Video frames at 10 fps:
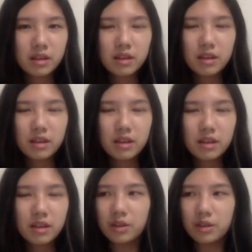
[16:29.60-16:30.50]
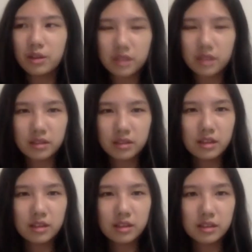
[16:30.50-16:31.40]
and they're
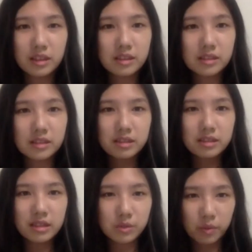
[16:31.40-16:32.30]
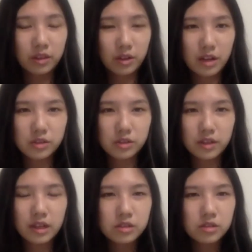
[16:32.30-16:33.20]
suddenly this is what they're
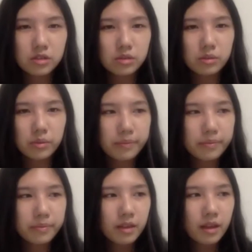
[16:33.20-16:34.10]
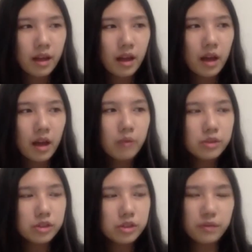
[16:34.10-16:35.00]
entering into. How would
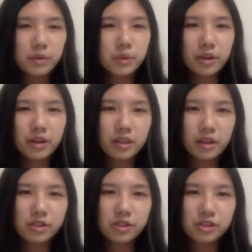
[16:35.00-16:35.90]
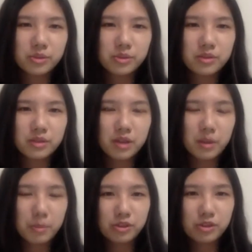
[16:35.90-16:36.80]
you, if you were in their shoes,
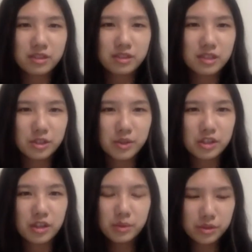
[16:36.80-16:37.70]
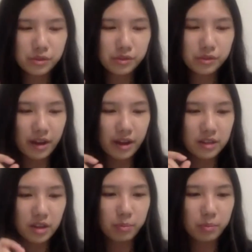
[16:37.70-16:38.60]
approach the situation? How would you find
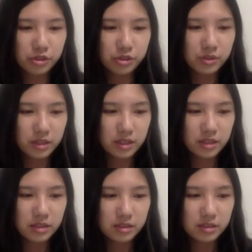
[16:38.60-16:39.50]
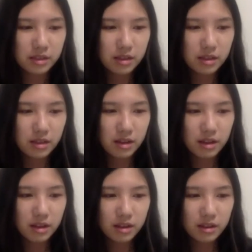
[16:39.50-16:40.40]
the opportunities,
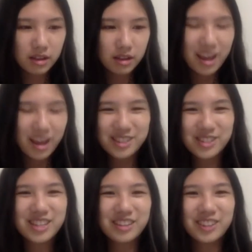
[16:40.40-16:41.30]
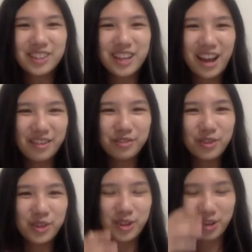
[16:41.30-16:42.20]
uh, as you skillfully have
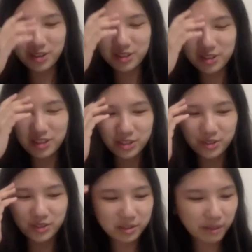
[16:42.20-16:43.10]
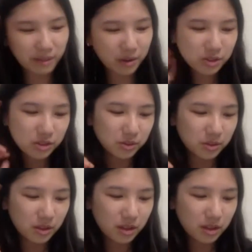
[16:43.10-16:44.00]
with your current situation? But how would
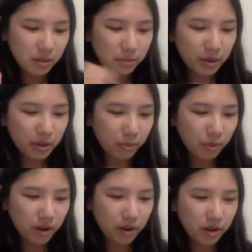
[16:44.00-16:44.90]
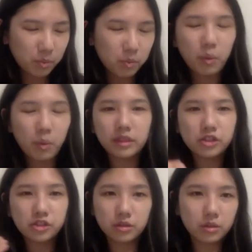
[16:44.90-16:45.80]
you pinpoint what they
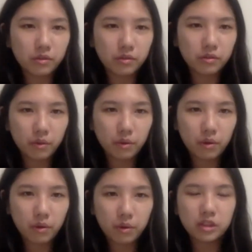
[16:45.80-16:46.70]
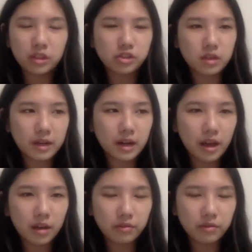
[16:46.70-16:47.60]
should look for, what they should keep an
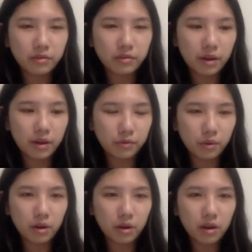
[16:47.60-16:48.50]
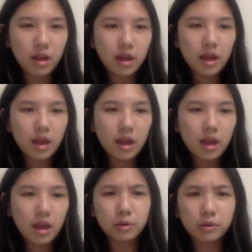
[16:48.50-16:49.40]
eye out for? How would they
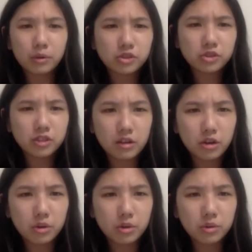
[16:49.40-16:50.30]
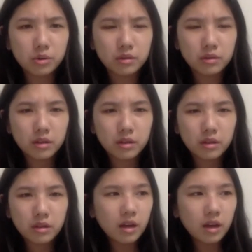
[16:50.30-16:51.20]
approach the unknown?
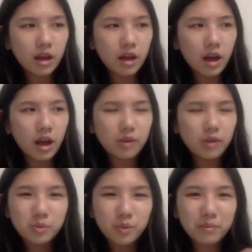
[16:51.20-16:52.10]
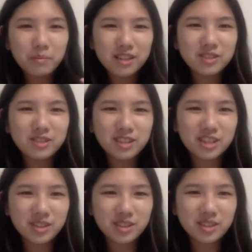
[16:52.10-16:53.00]
How does one begin to digest
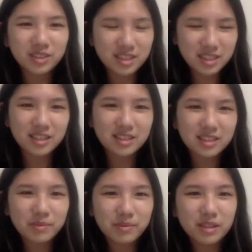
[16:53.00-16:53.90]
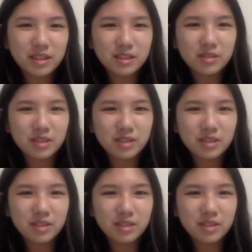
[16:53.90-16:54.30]
all this and take a step into that?